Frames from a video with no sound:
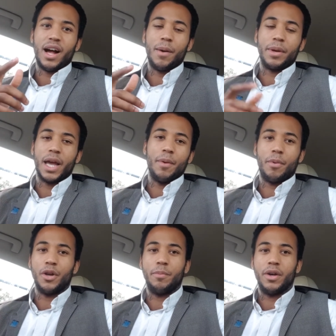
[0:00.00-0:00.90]
I'm Gaming
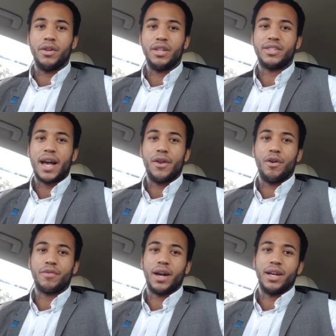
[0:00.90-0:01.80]
Bodybuilder
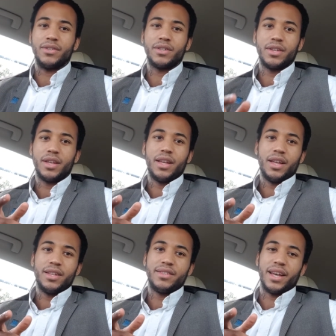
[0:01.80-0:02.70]
signing off, guys.
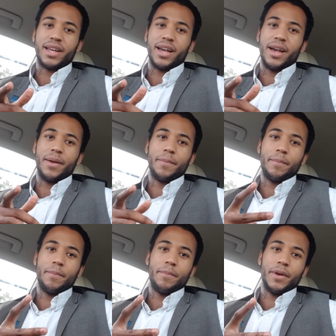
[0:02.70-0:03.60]
Take care,
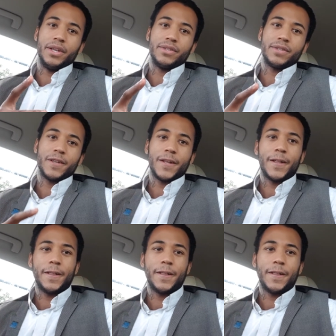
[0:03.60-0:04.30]
peace.